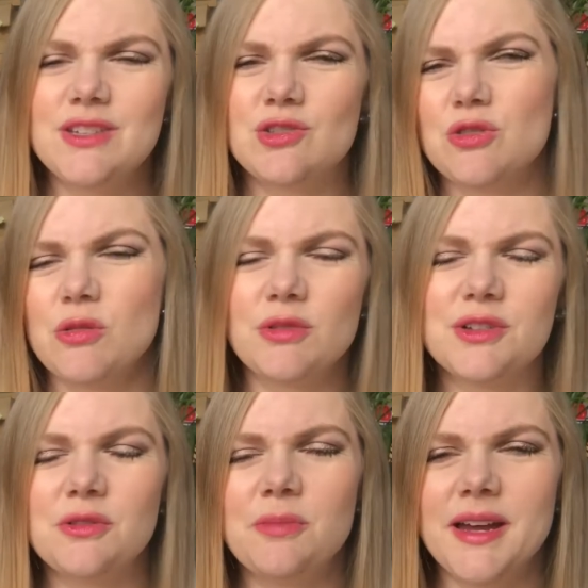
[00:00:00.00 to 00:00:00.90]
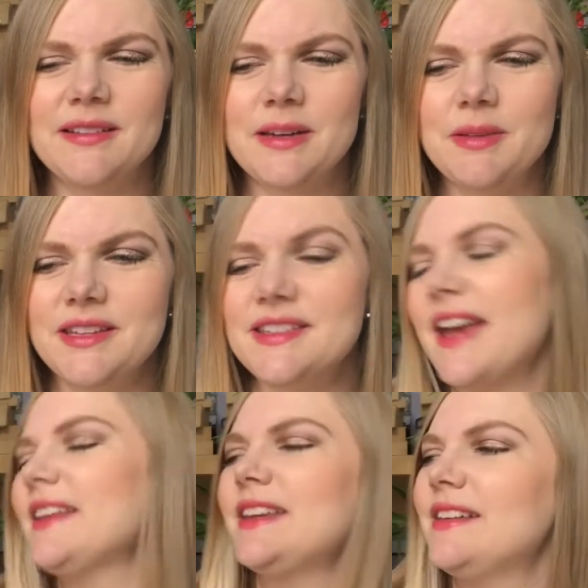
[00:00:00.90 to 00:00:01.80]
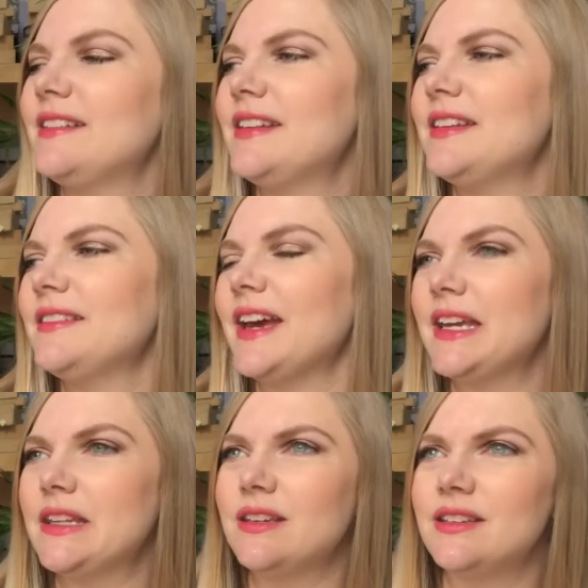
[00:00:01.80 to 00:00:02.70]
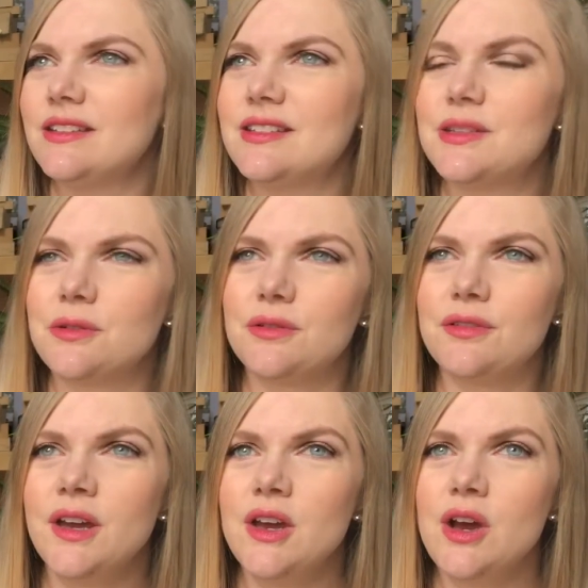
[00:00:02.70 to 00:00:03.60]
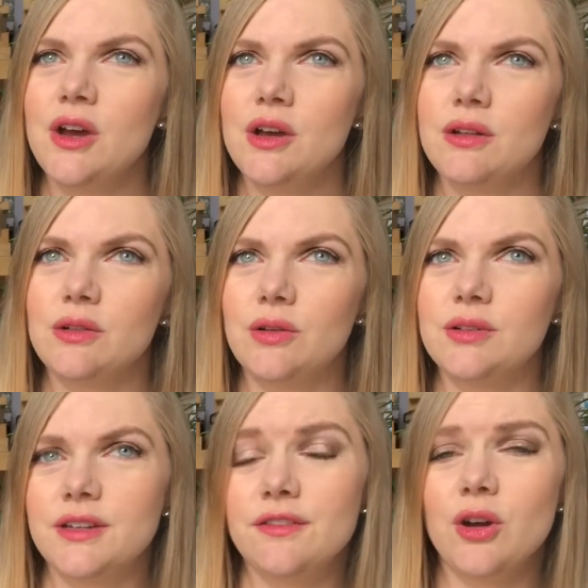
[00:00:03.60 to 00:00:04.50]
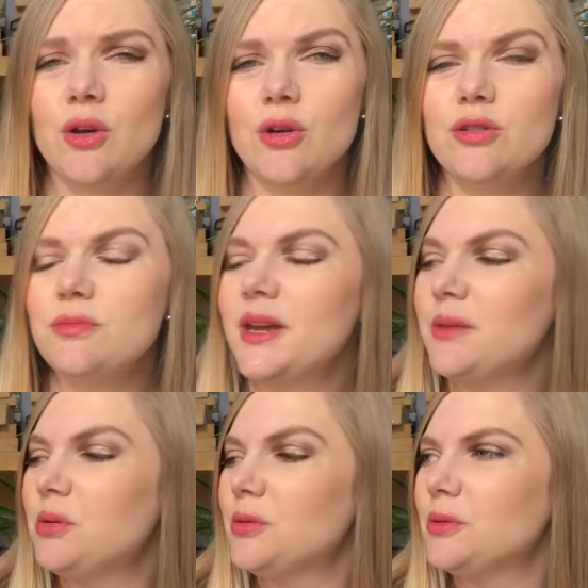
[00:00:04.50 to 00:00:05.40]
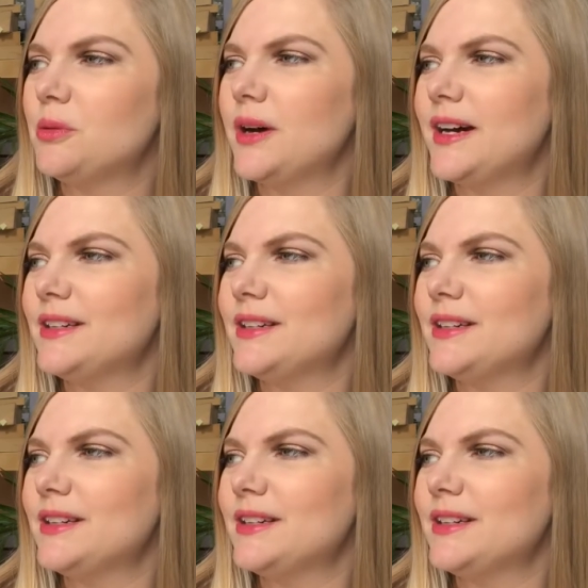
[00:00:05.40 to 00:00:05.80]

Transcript: trauma is all bound up in this alien, and then the alien is sort of lonely for her own people.